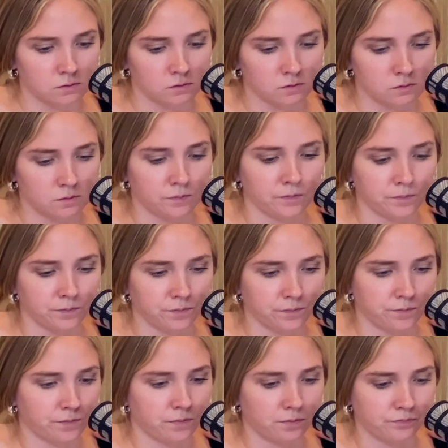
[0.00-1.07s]

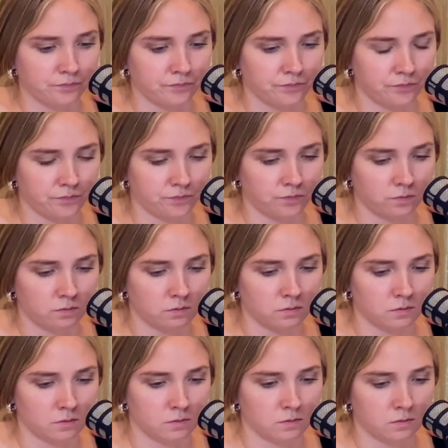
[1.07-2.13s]

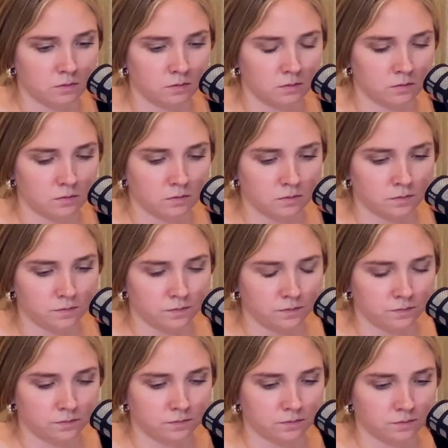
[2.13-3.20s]

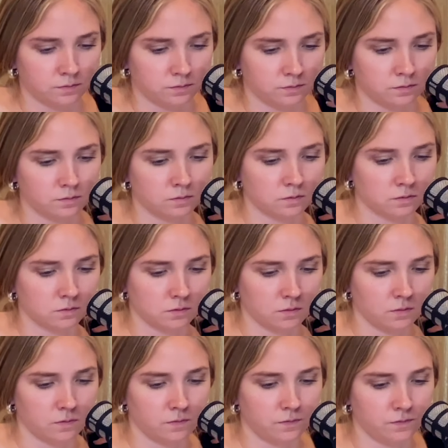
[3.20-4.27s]

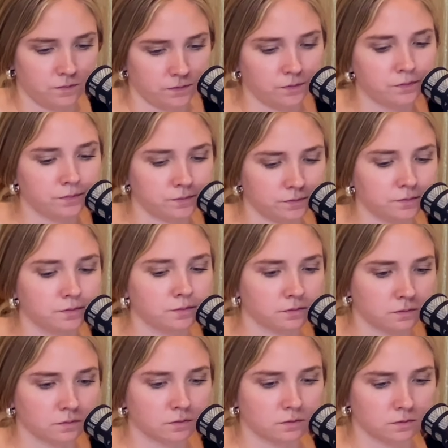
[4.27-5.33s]

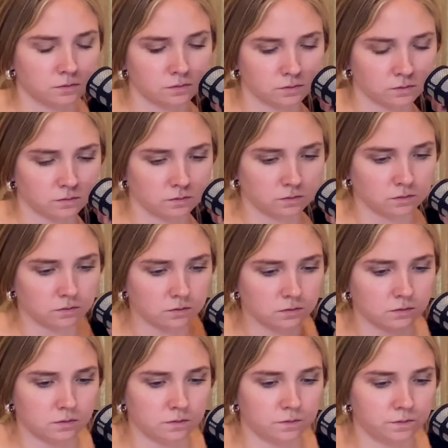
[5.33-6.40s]

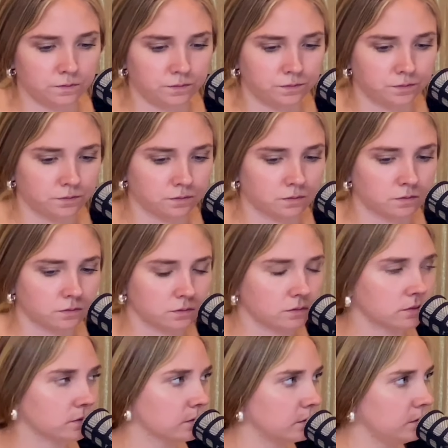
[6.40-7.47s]

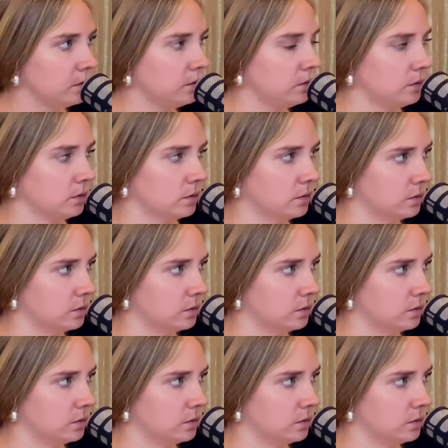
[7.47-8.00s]
The person shown says nothing.